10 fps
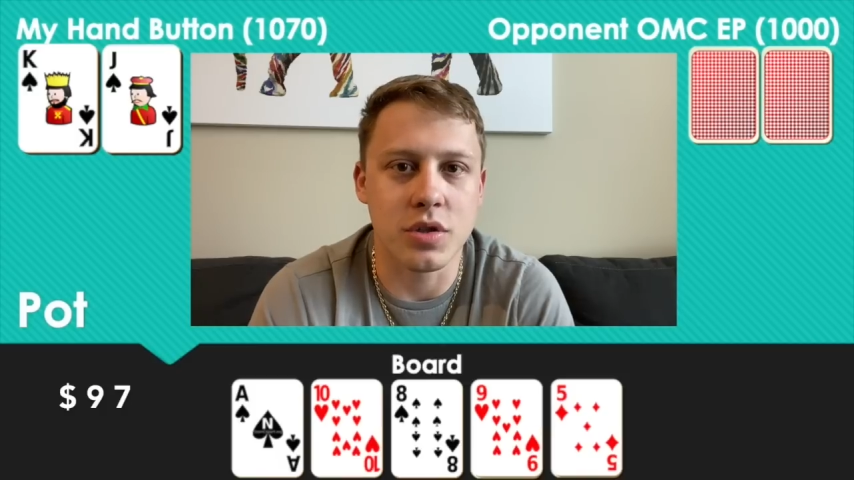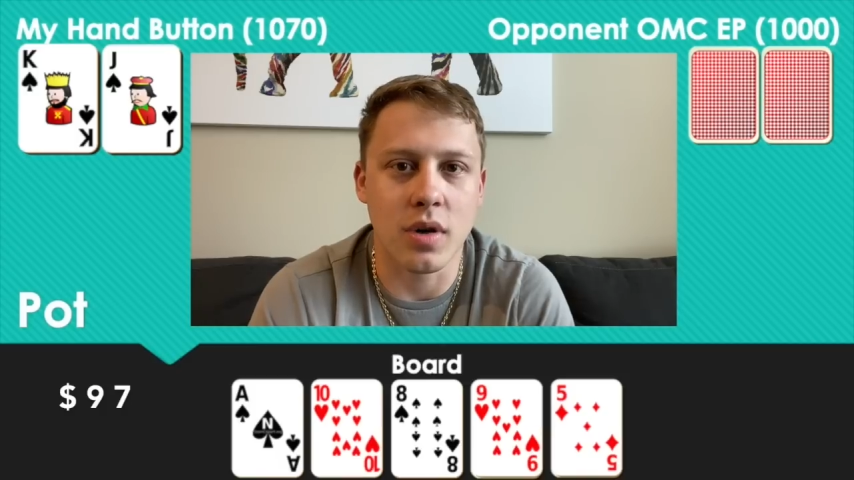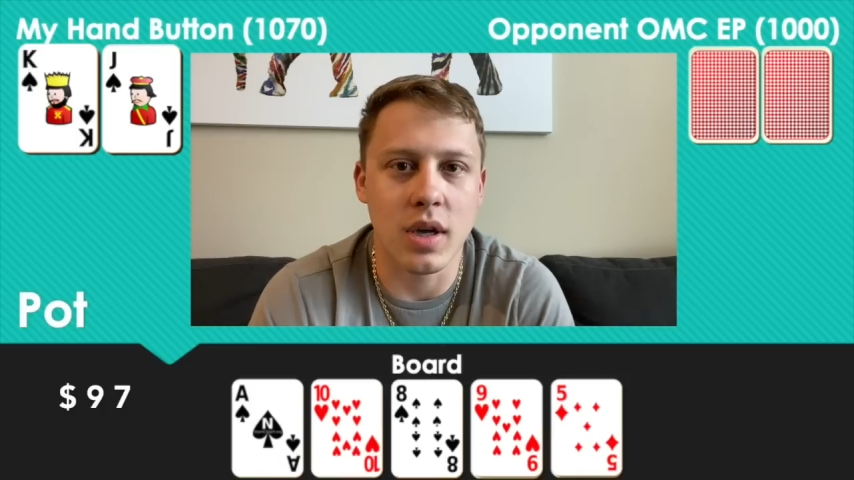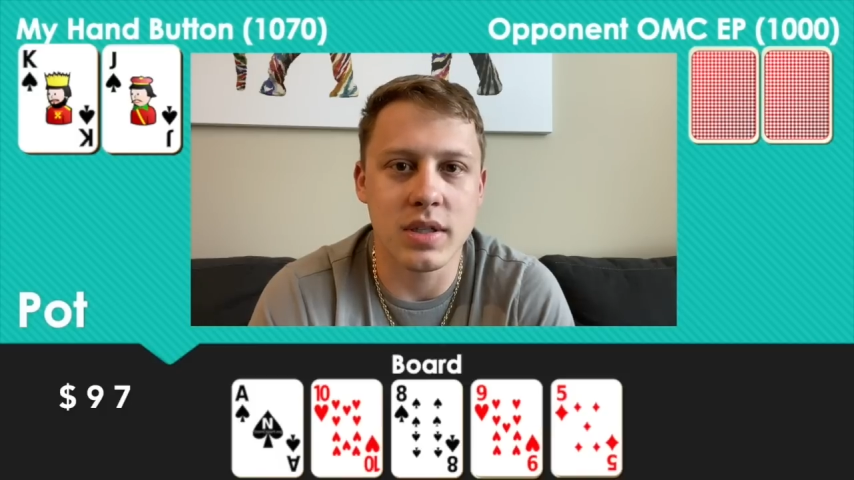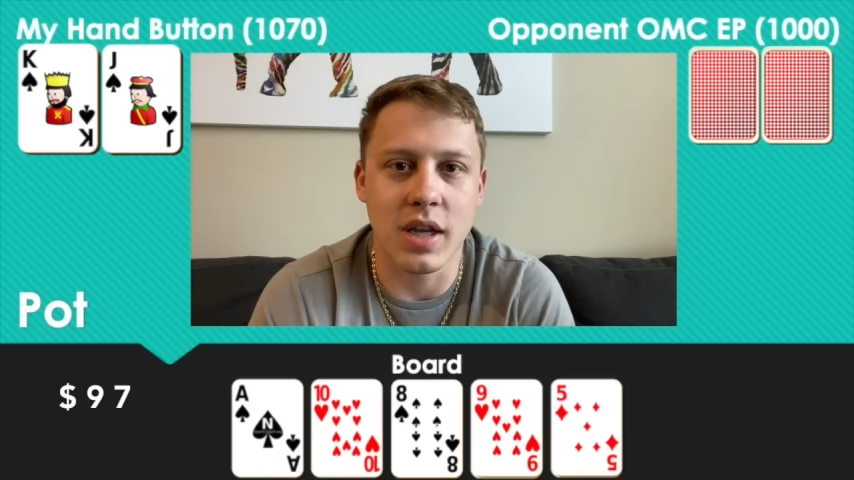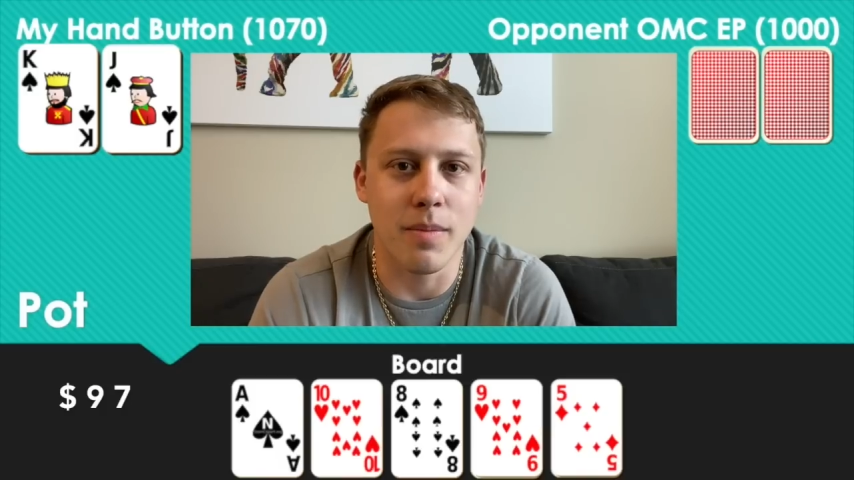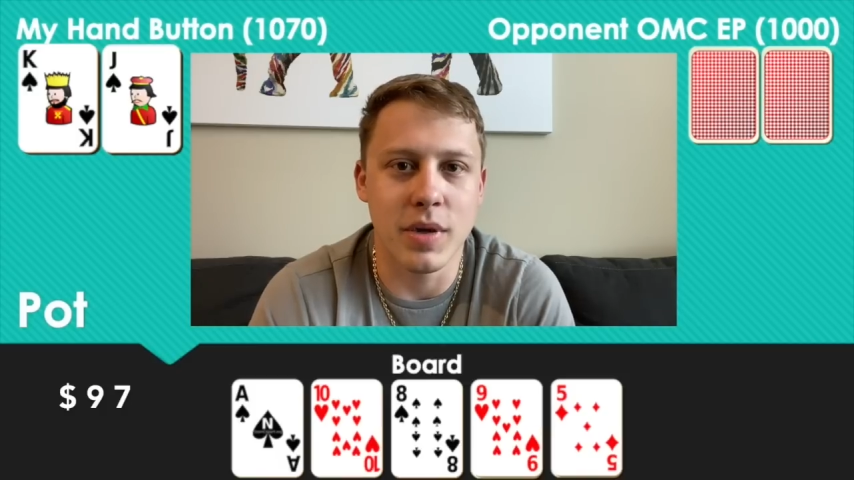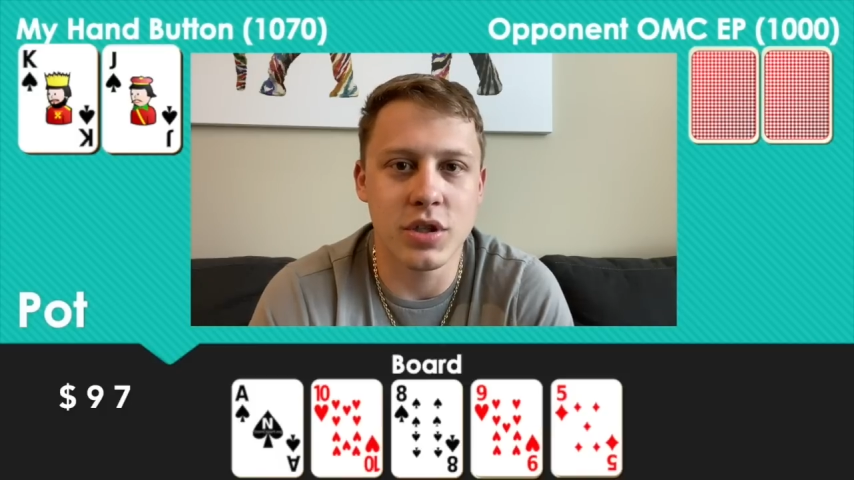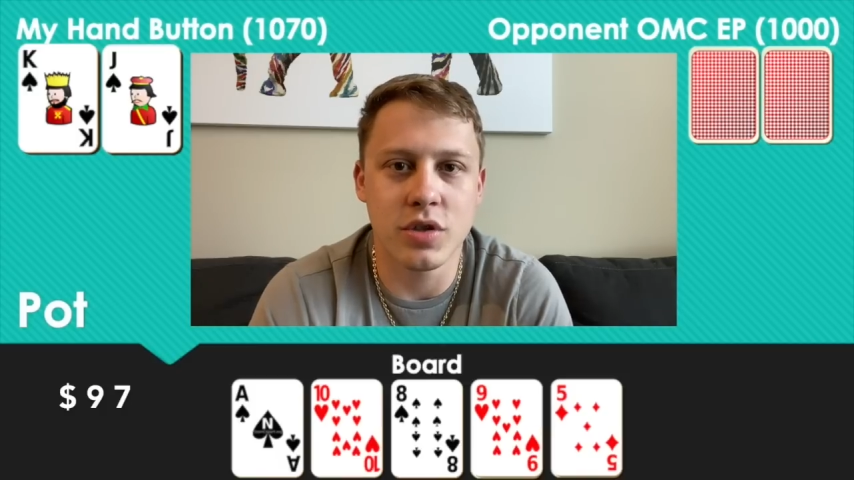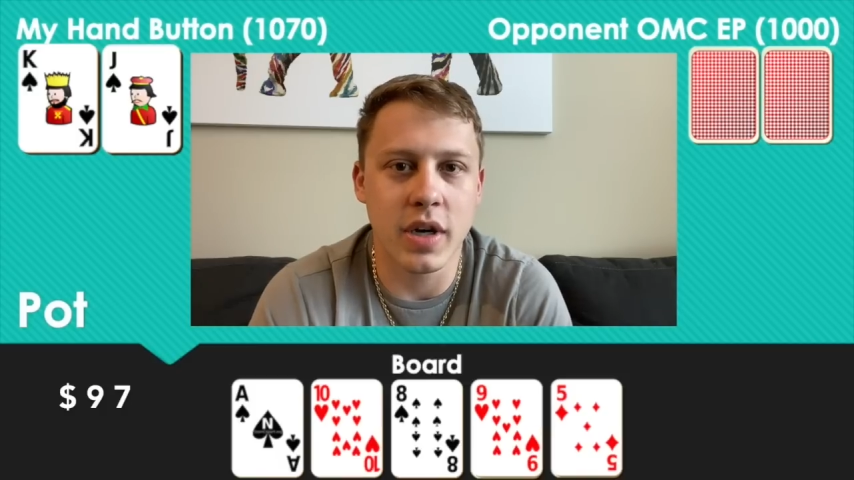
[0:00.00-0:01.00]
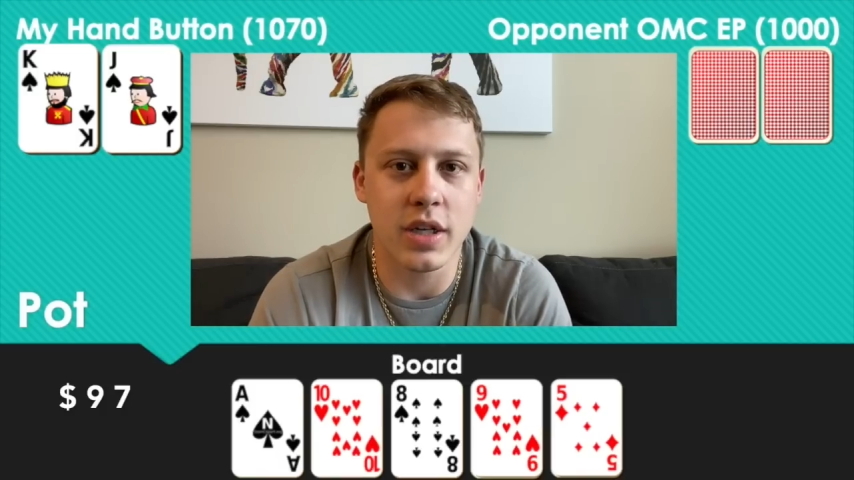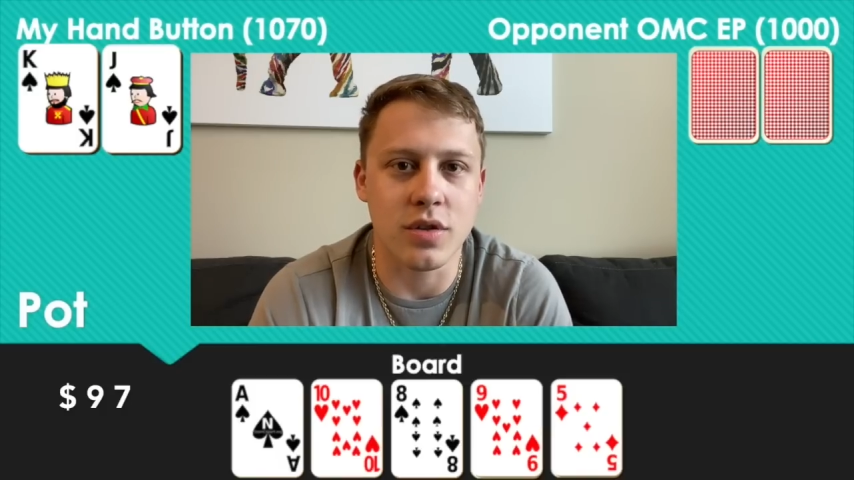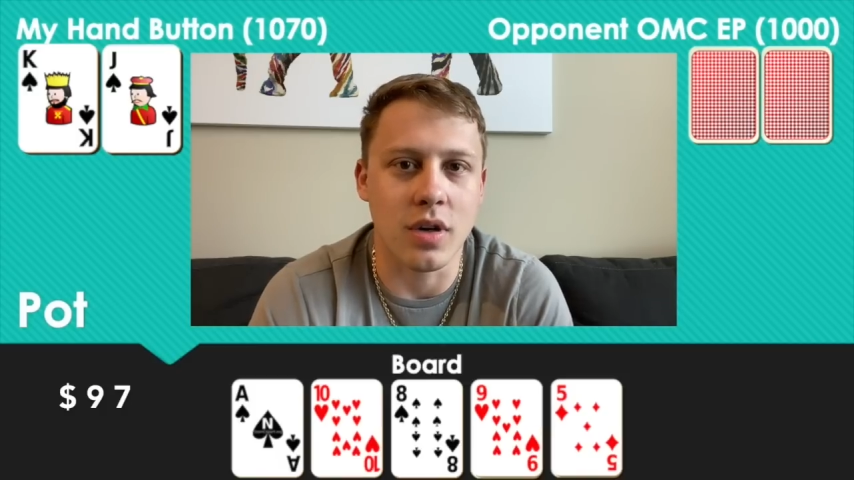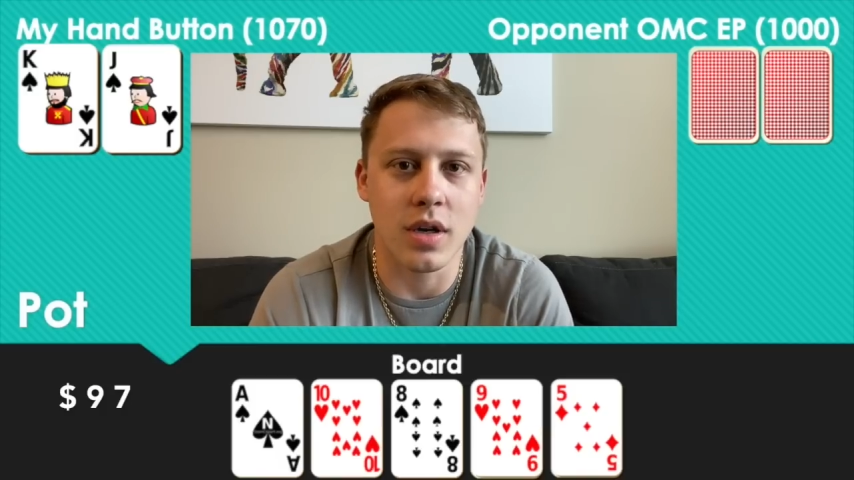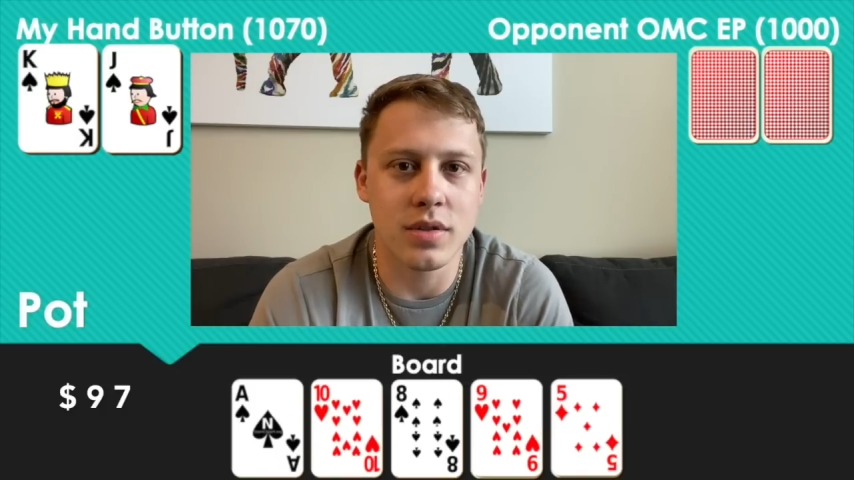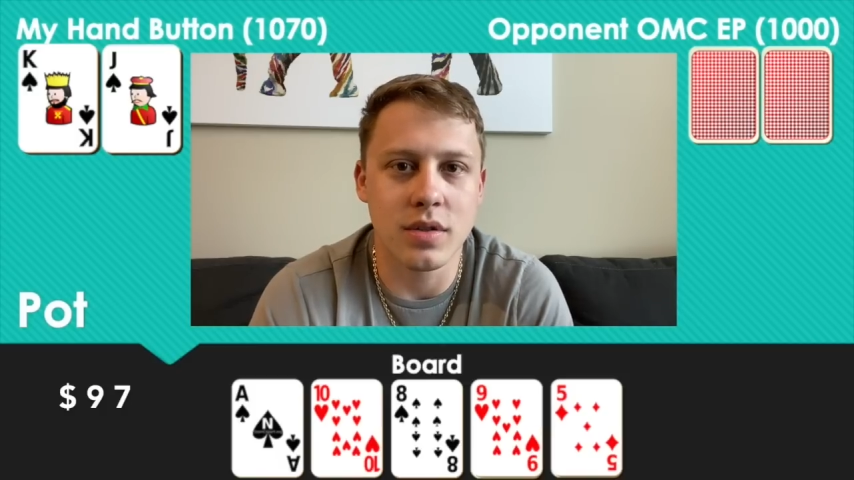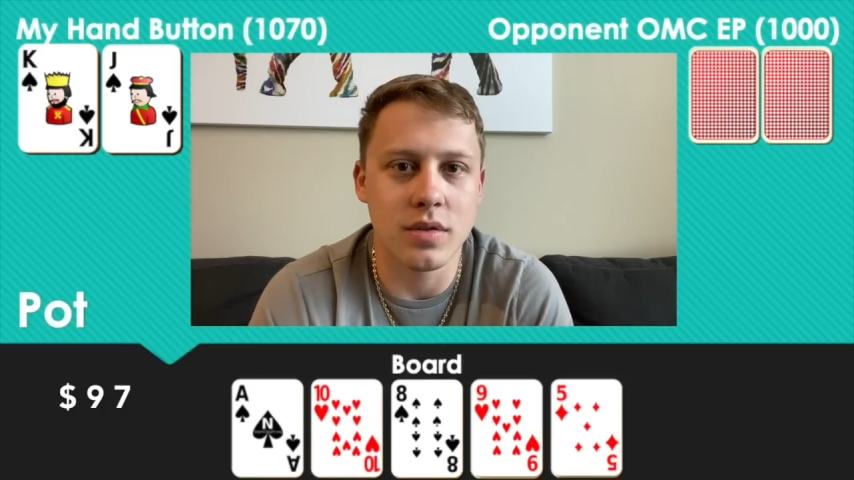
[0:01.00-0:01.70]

draws and missed straight draws.